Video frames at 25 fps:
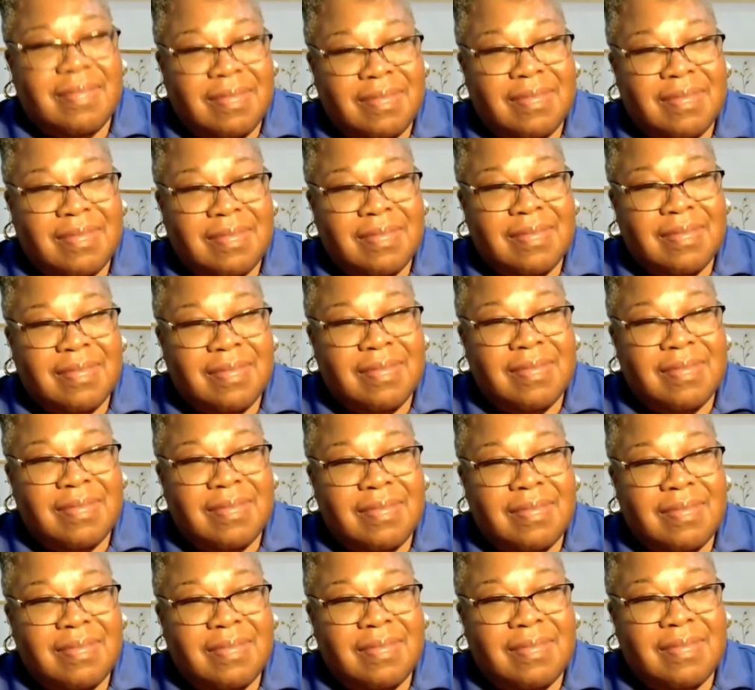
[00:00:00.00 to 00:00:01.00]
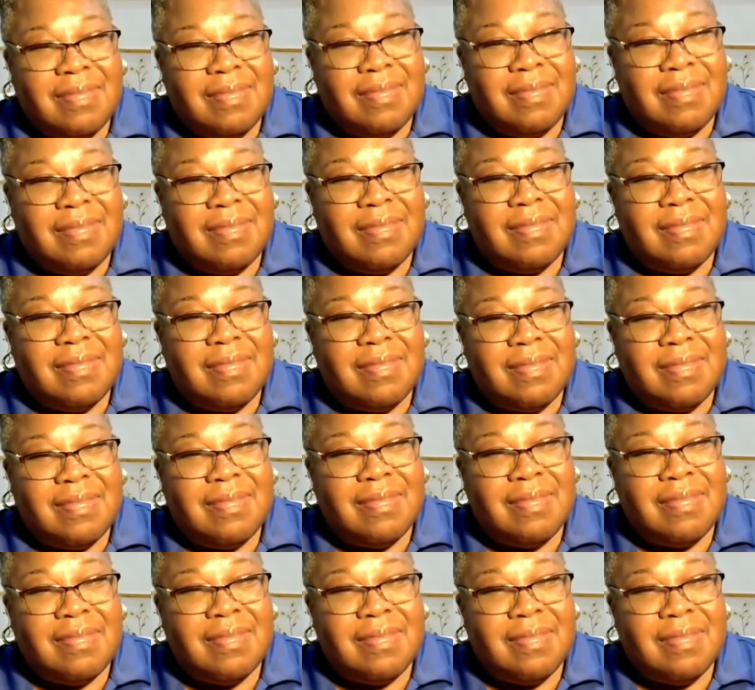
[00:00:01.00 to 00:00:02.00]

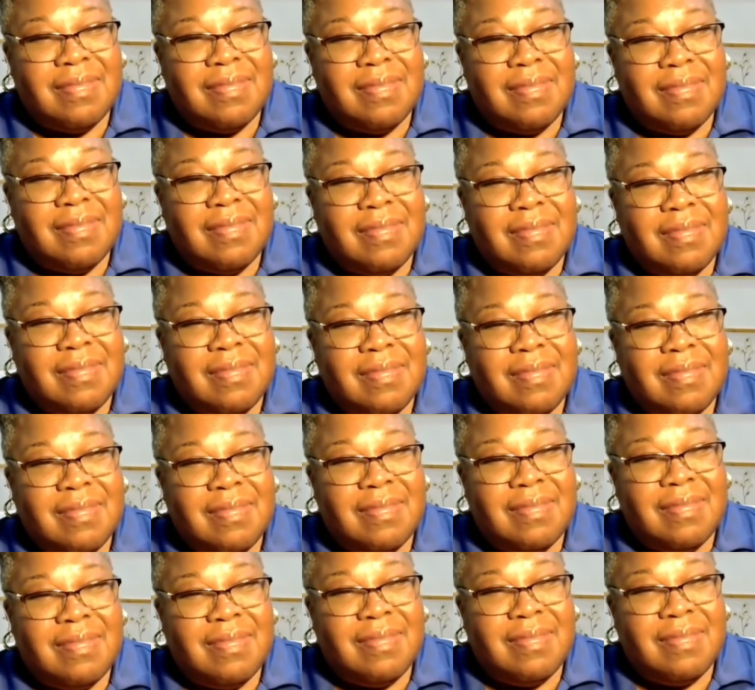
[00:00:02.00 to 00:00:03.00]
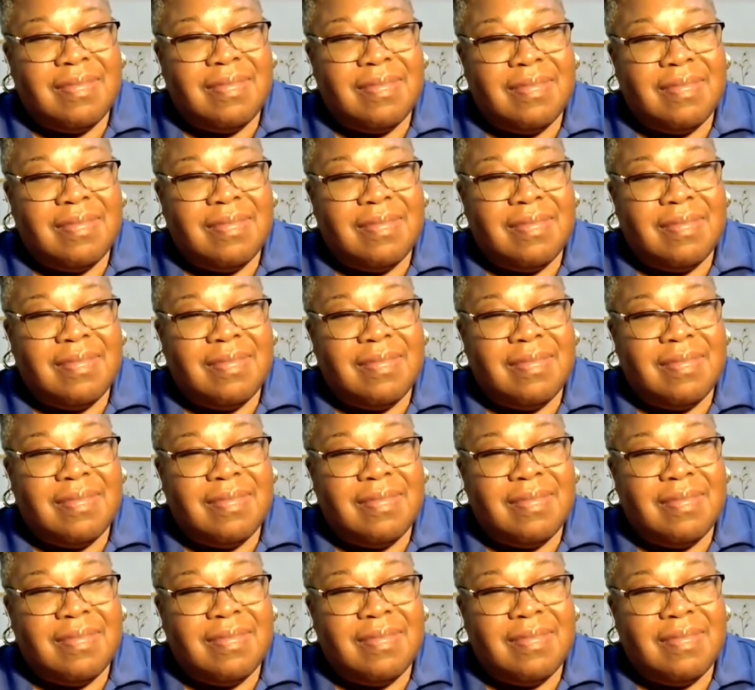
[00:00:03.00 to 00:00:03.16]
(silent)